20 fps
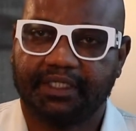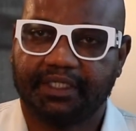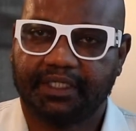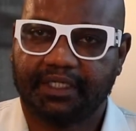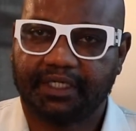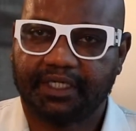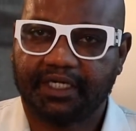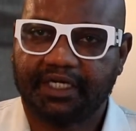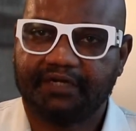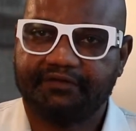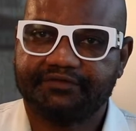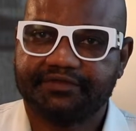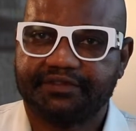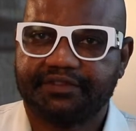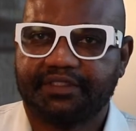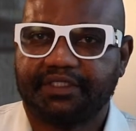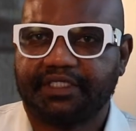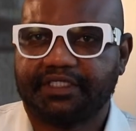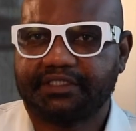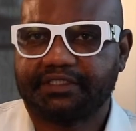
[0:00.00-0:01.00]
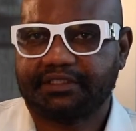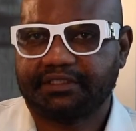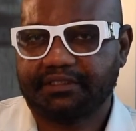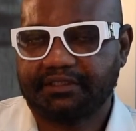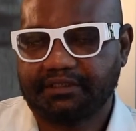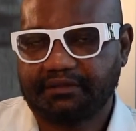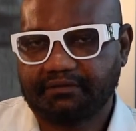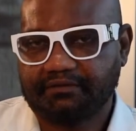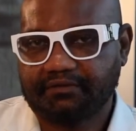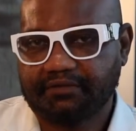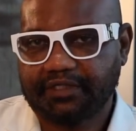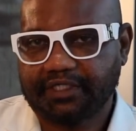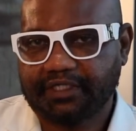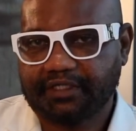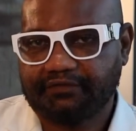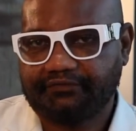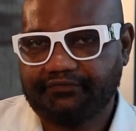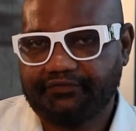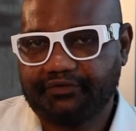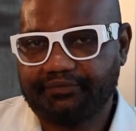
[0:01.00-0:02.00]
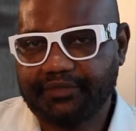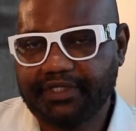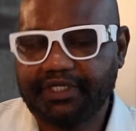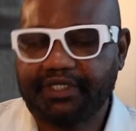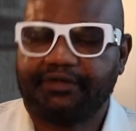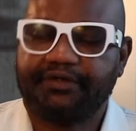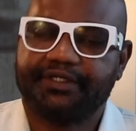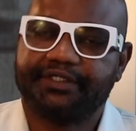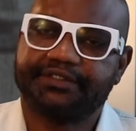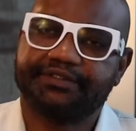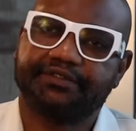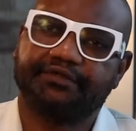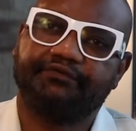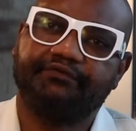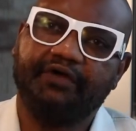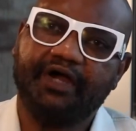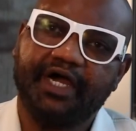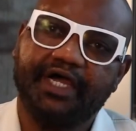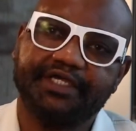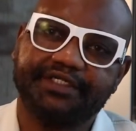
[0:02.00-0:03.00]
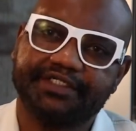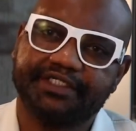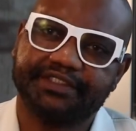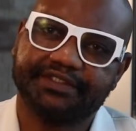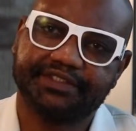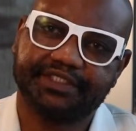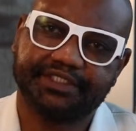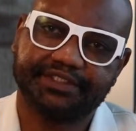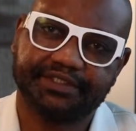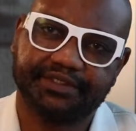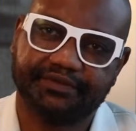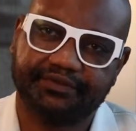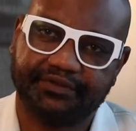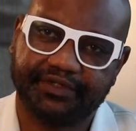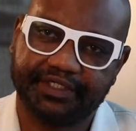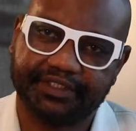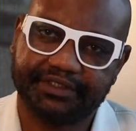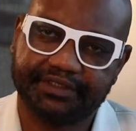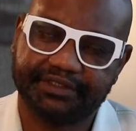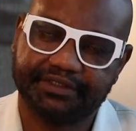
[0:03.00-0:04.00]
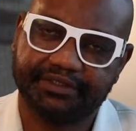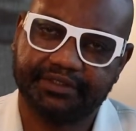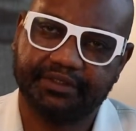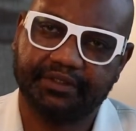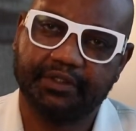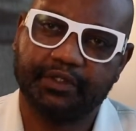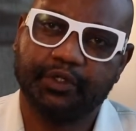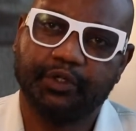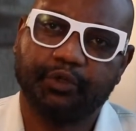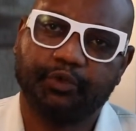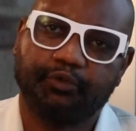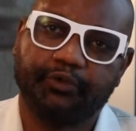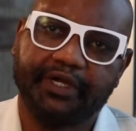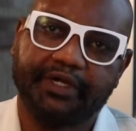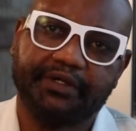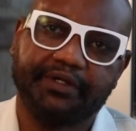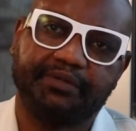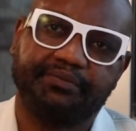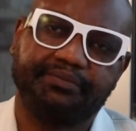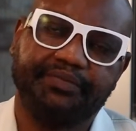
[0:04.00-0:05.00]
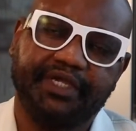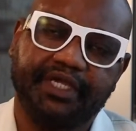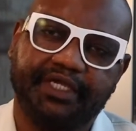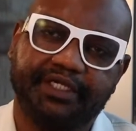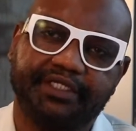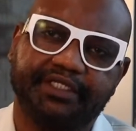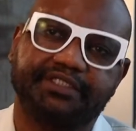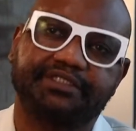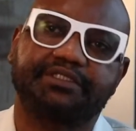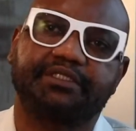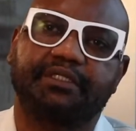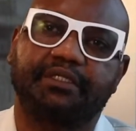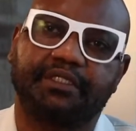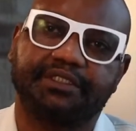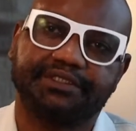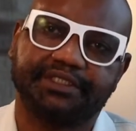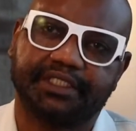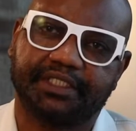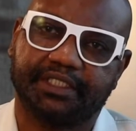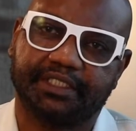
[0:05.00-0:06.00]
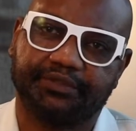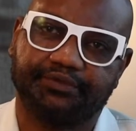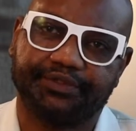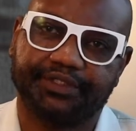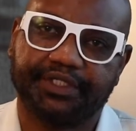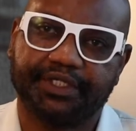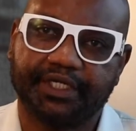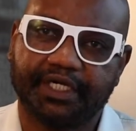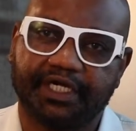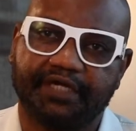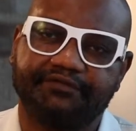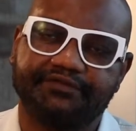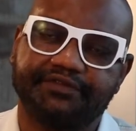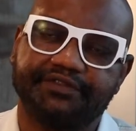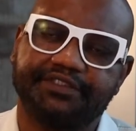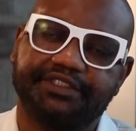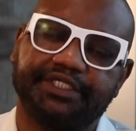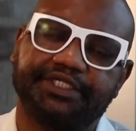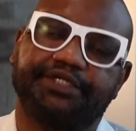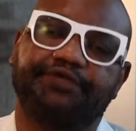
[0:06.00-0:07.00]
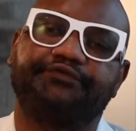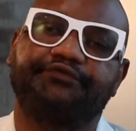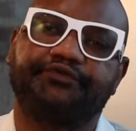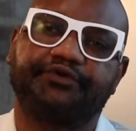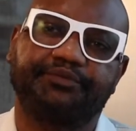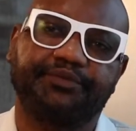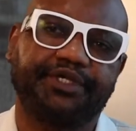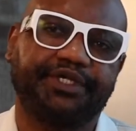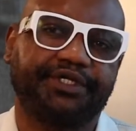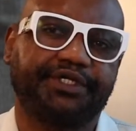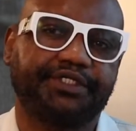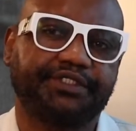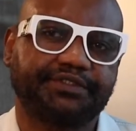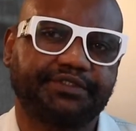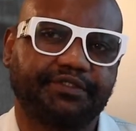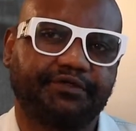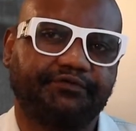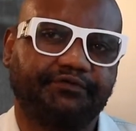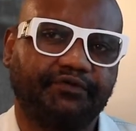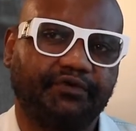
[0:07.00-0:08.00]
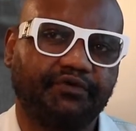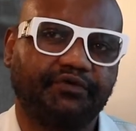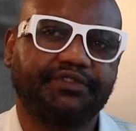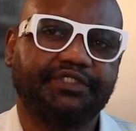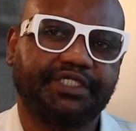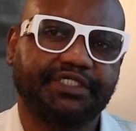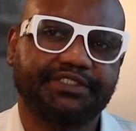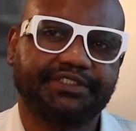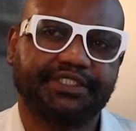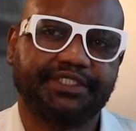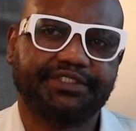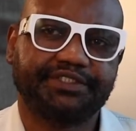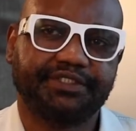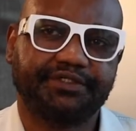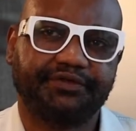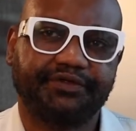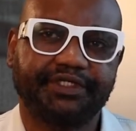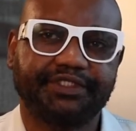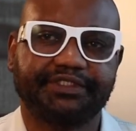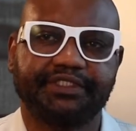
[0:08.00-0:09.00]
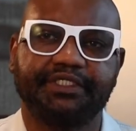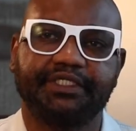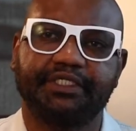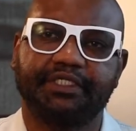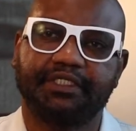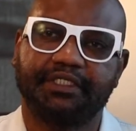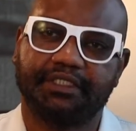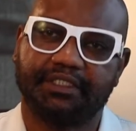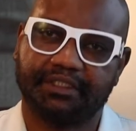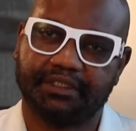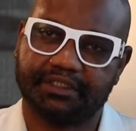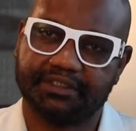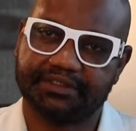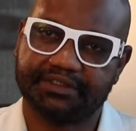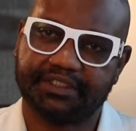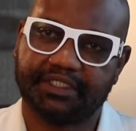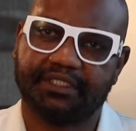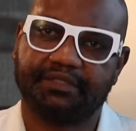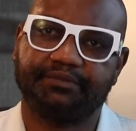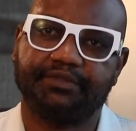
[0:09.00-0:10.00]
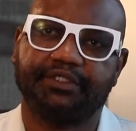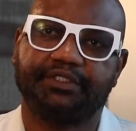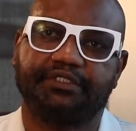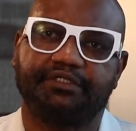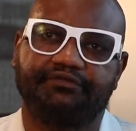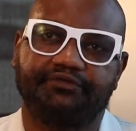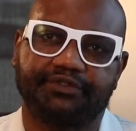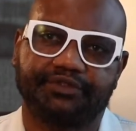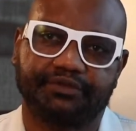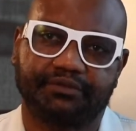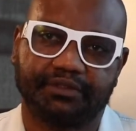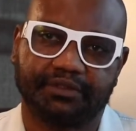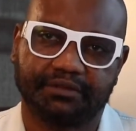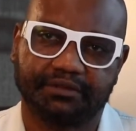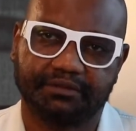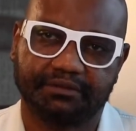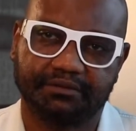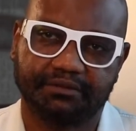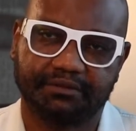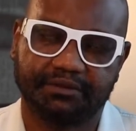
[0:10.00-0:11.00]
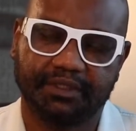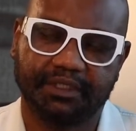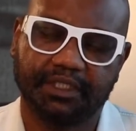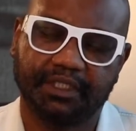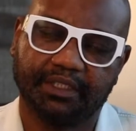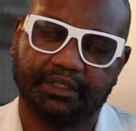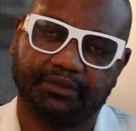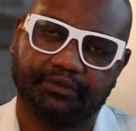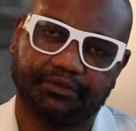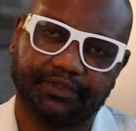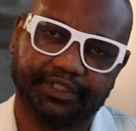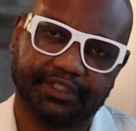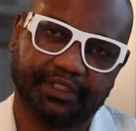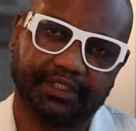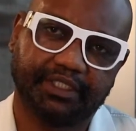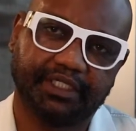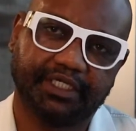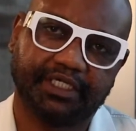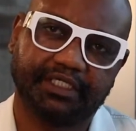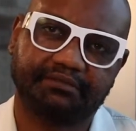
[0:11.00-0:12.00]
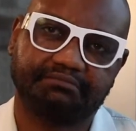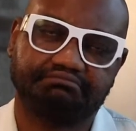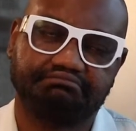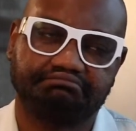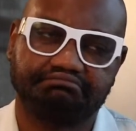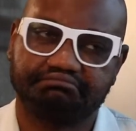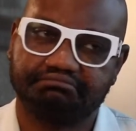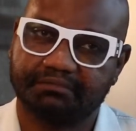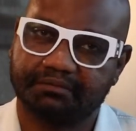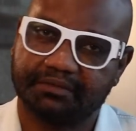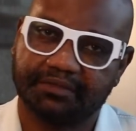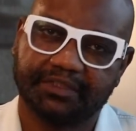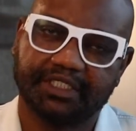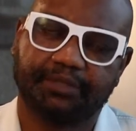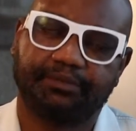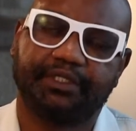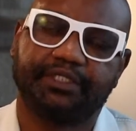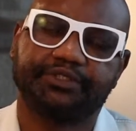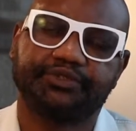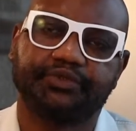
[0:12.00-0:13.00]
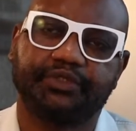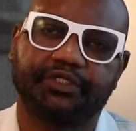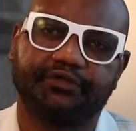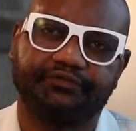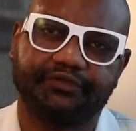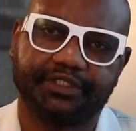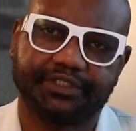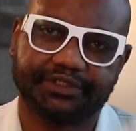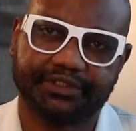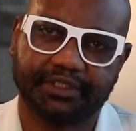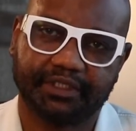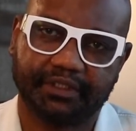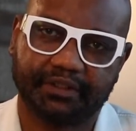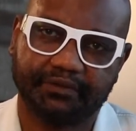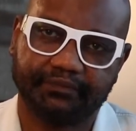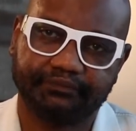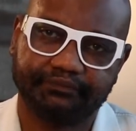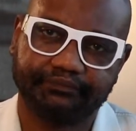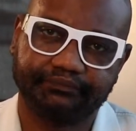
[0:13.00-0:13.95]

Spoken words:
grafts that were from areas of high transaction rates were compared histologically with grafts taken from areas of low transaction rates in the same individual. We did that about 12 years ago,